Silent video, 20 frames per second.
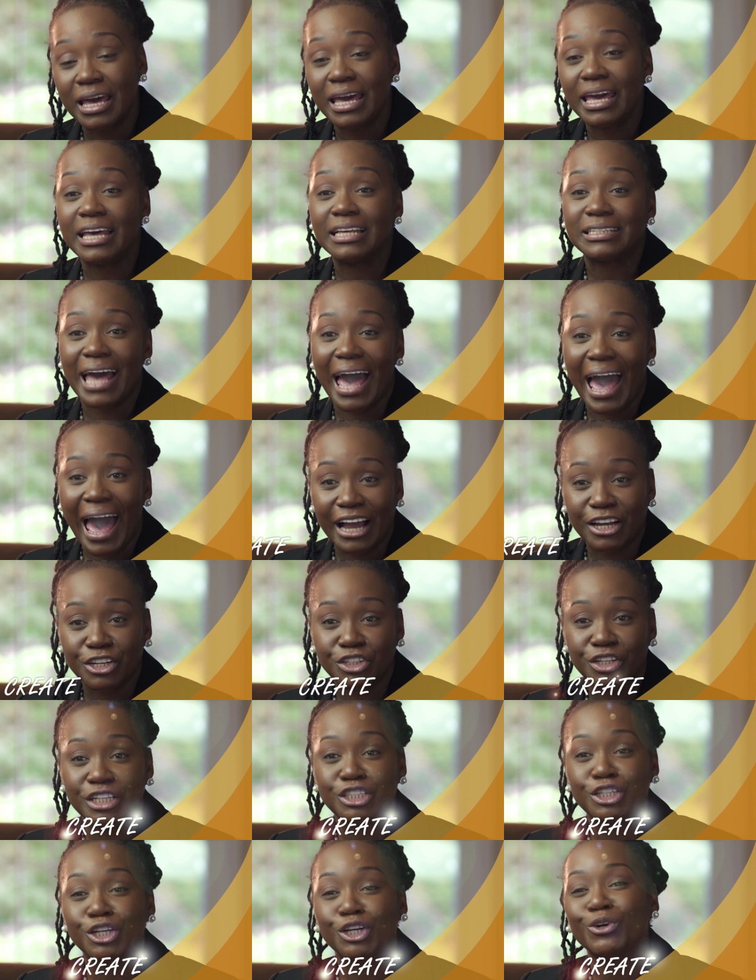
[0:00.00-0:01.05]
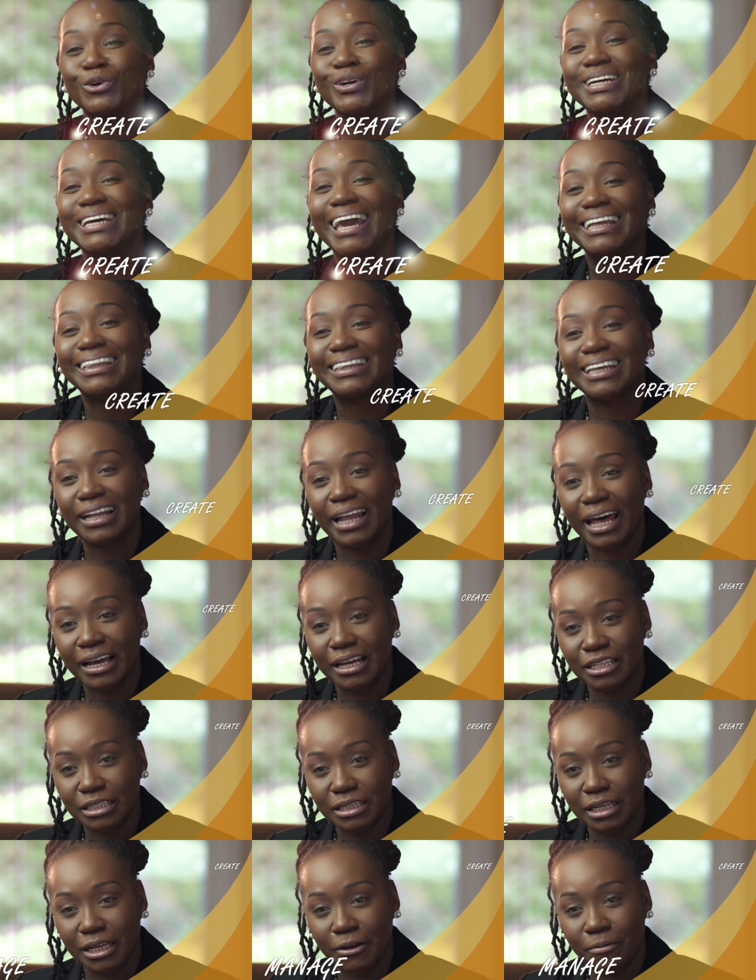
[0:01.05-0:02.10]
is actually to create the
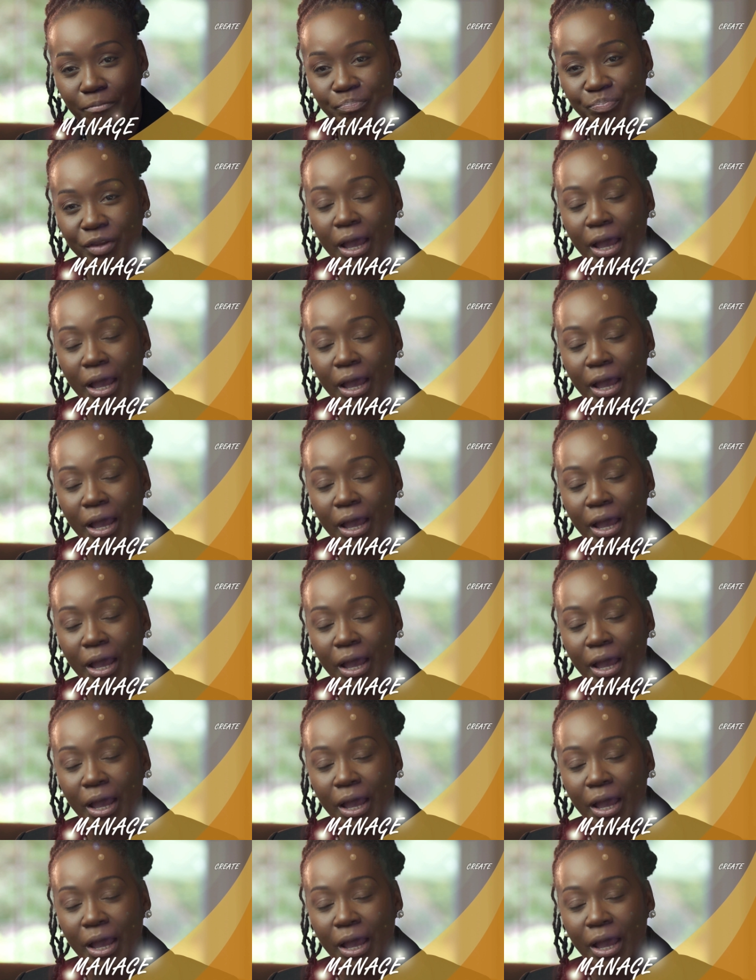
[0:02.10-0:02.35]
legacy,